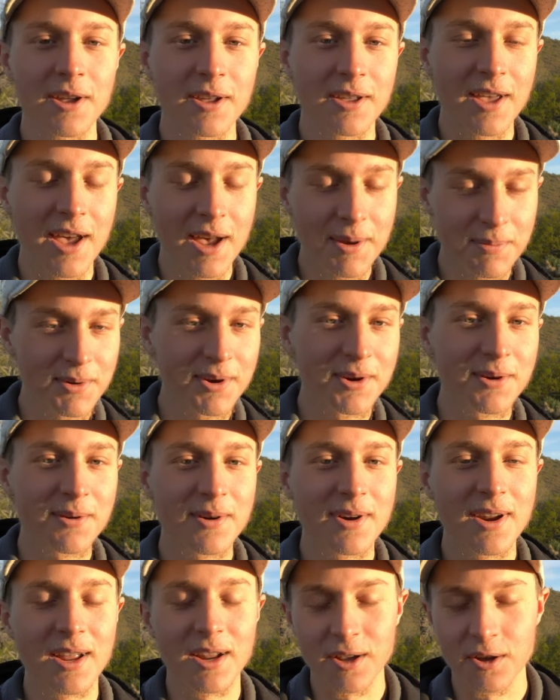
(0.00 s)

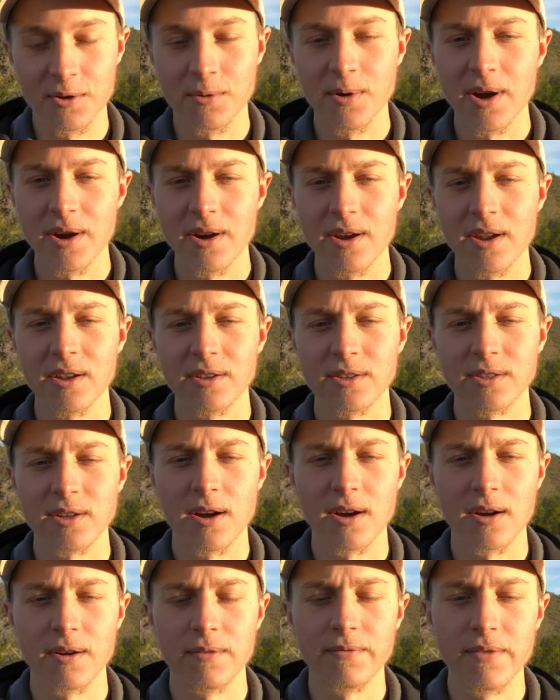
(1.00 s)
Capricorn and Aquarius
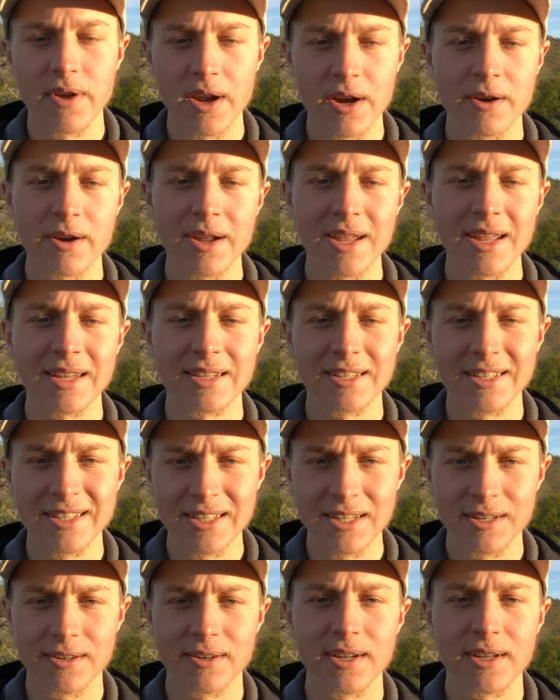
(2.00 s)
are very
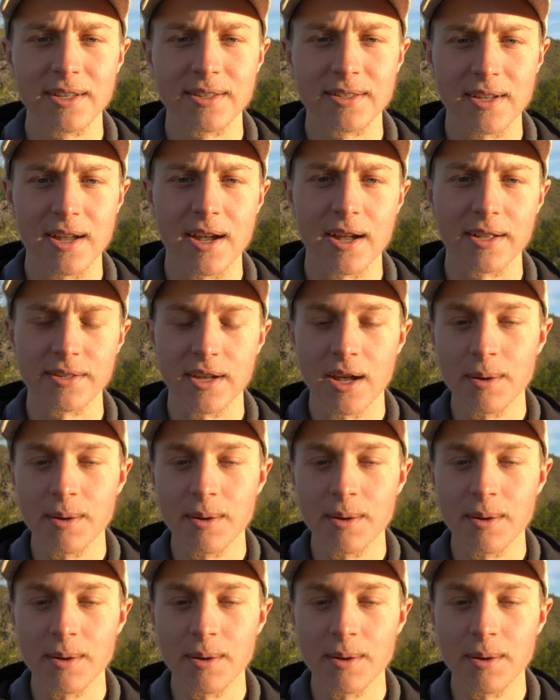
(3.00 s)
serious signs.